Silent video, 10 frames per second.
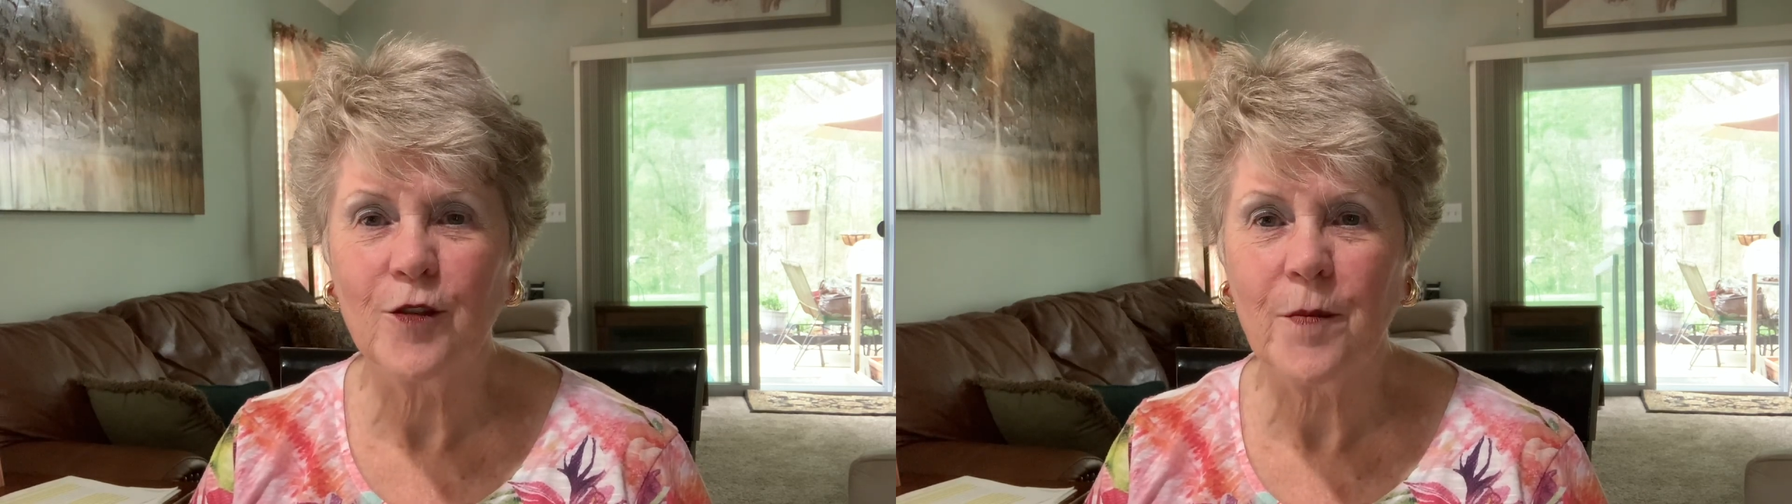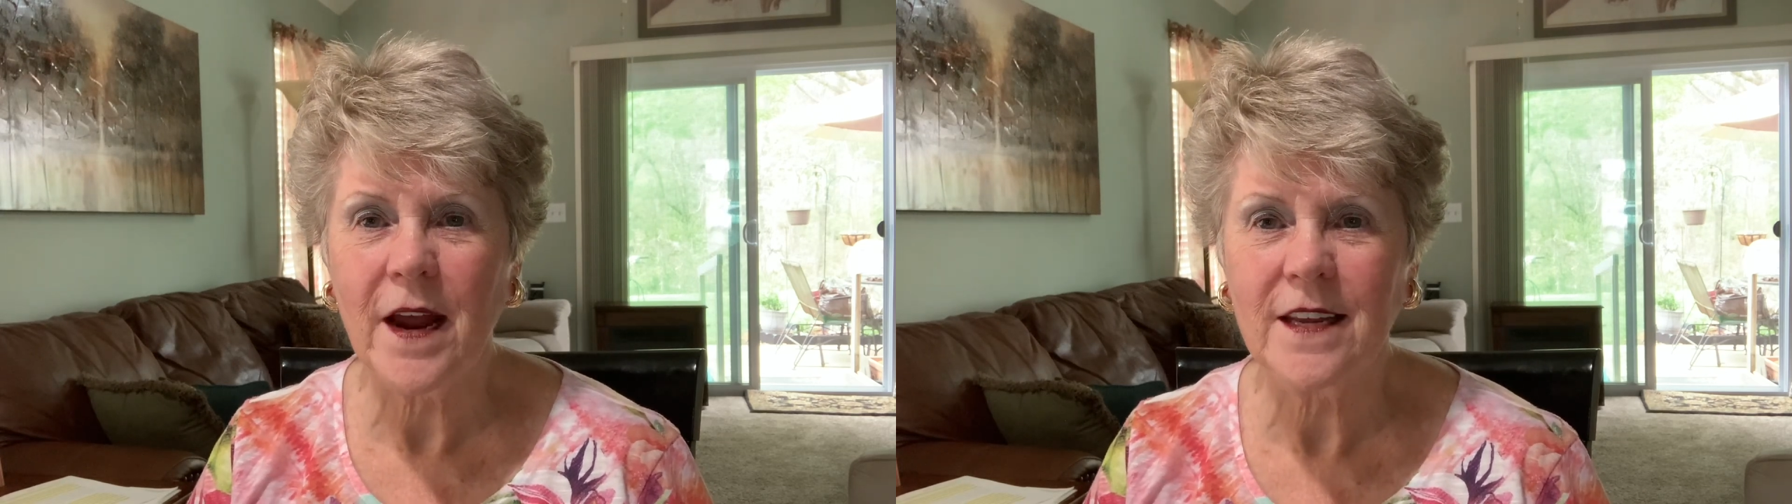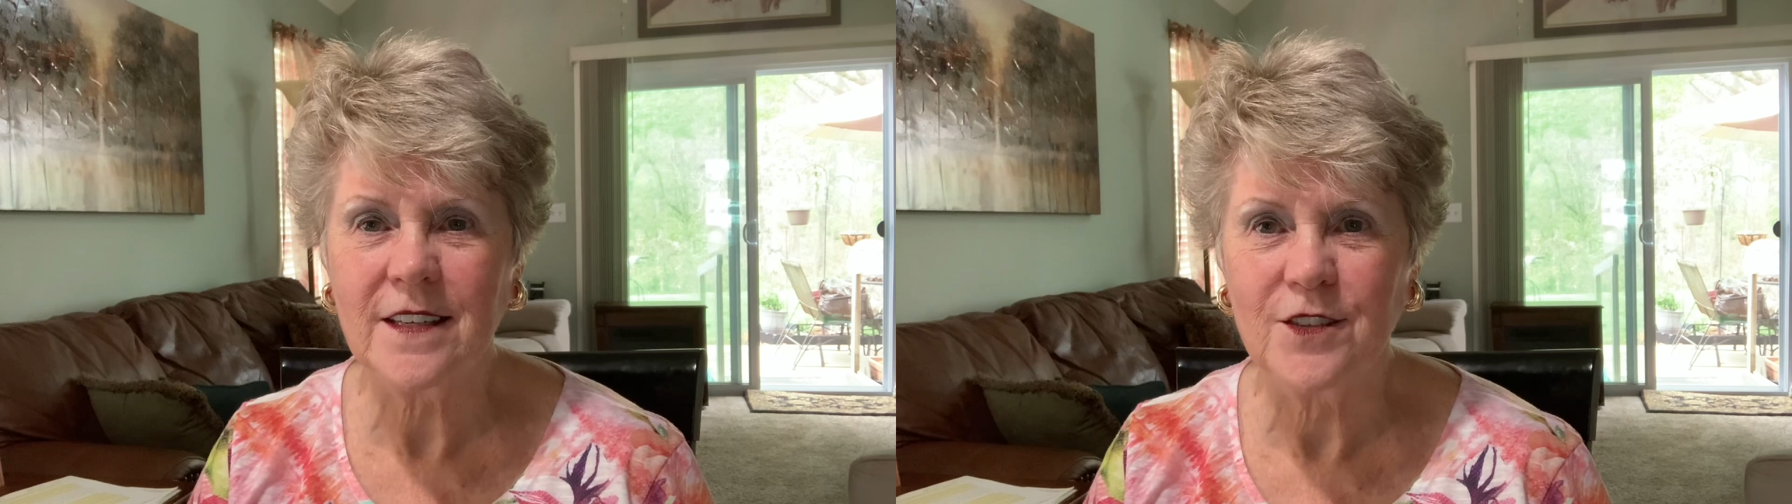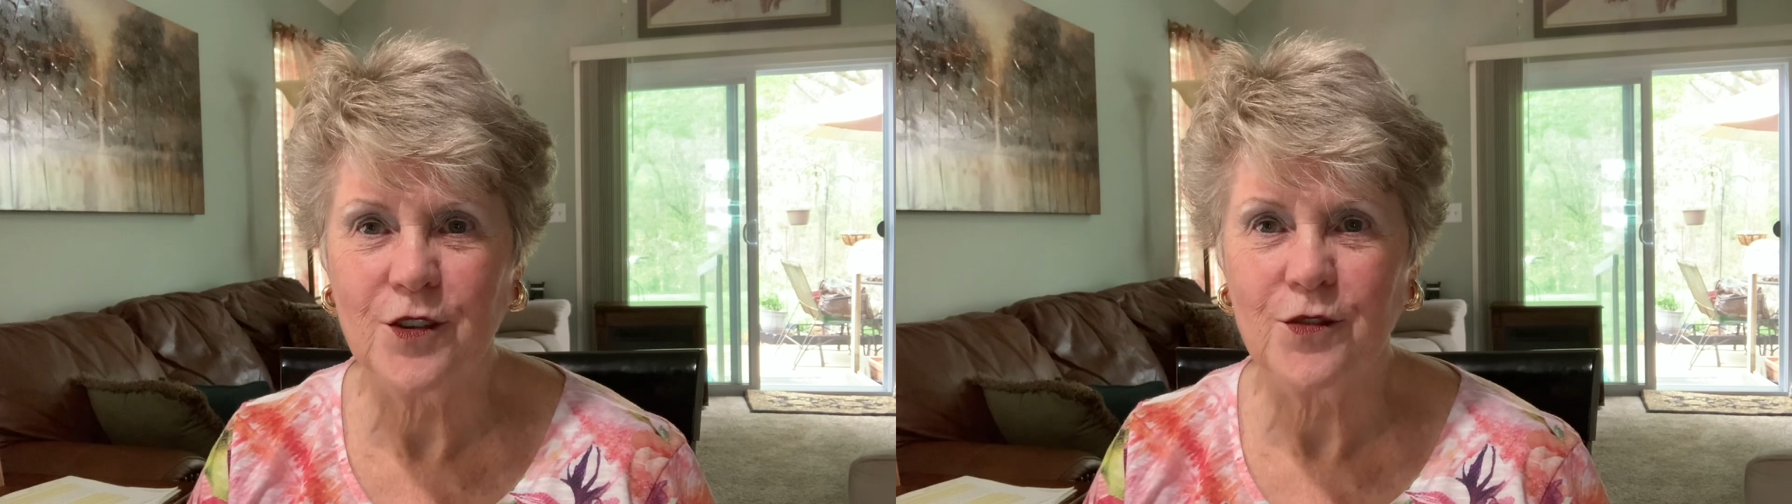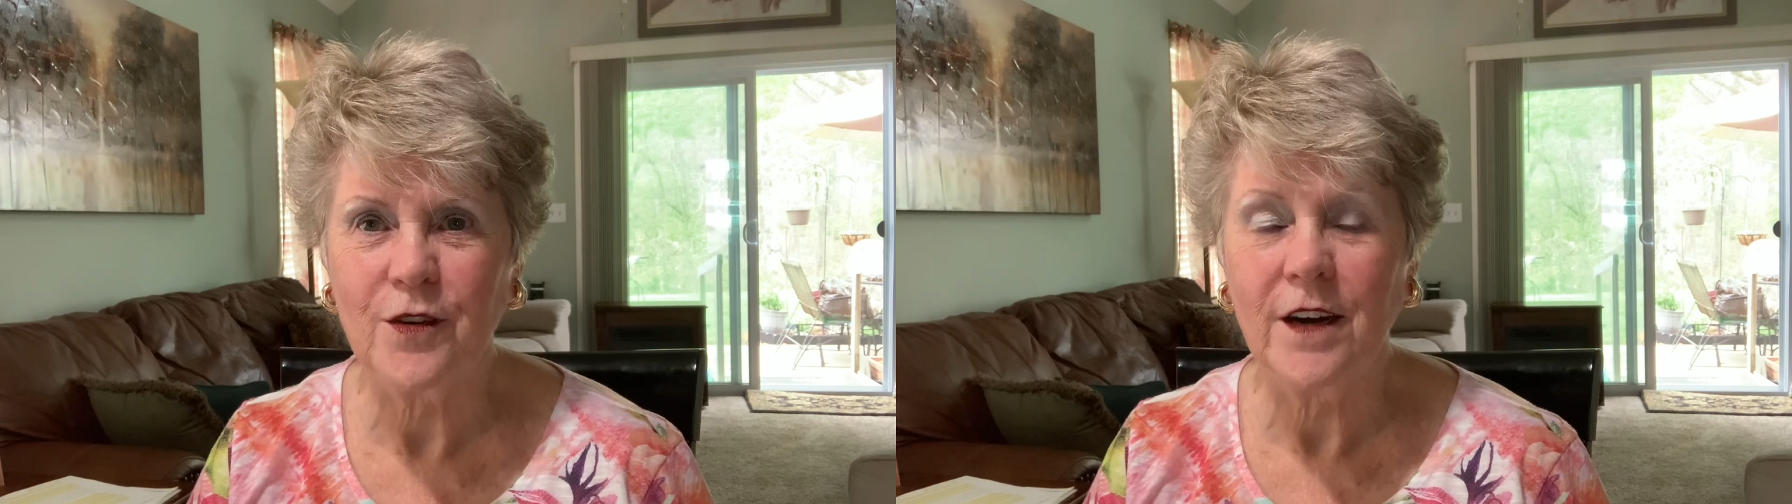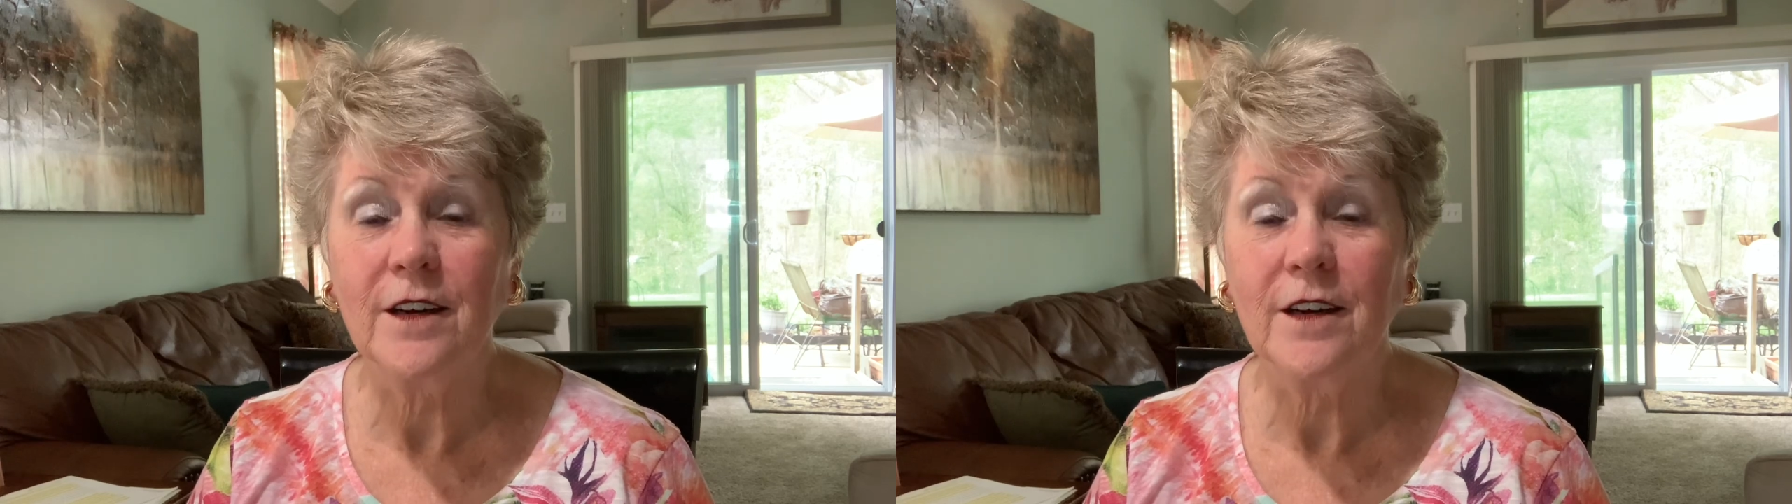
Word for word: passenger train